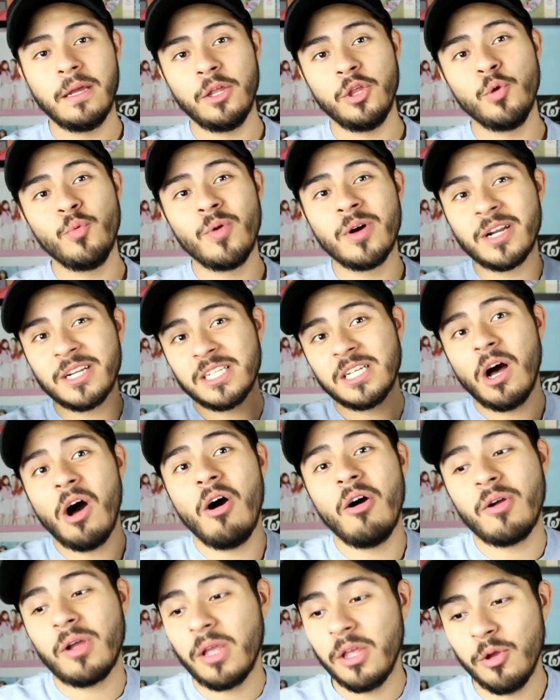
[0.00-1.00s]
You want
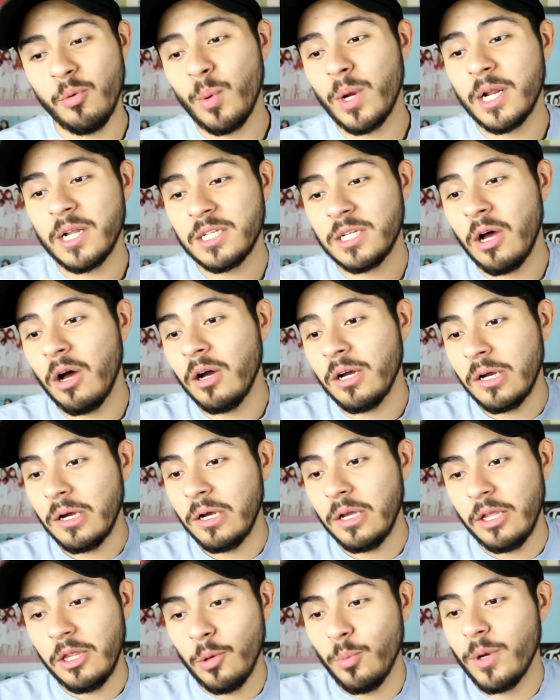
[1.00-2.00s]
to
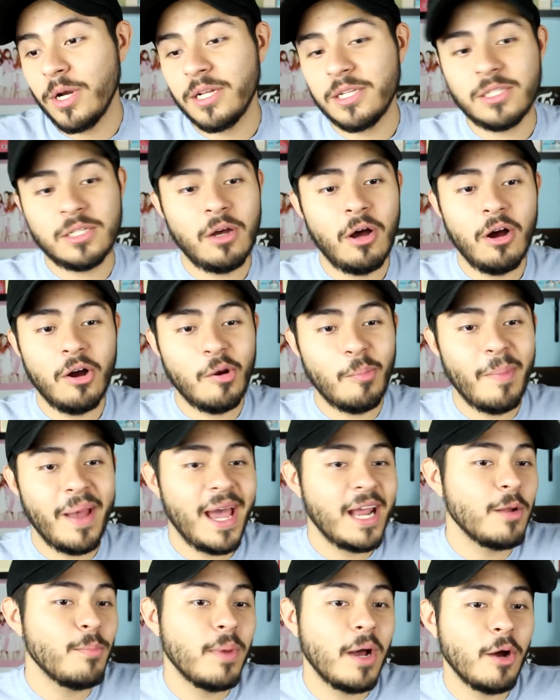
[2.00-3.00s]
talk
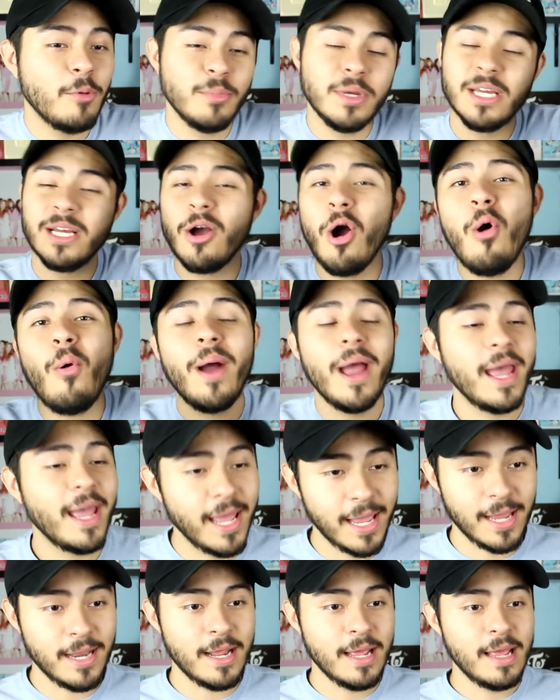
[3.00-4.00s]
bad about me, go
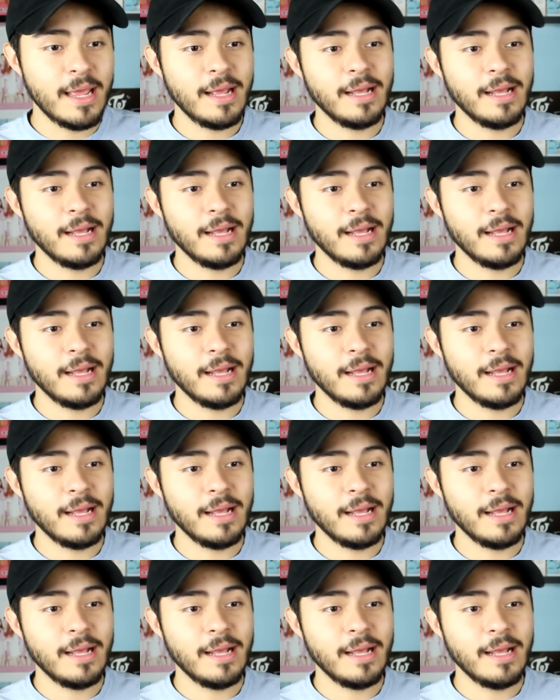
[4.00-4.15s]
ahead,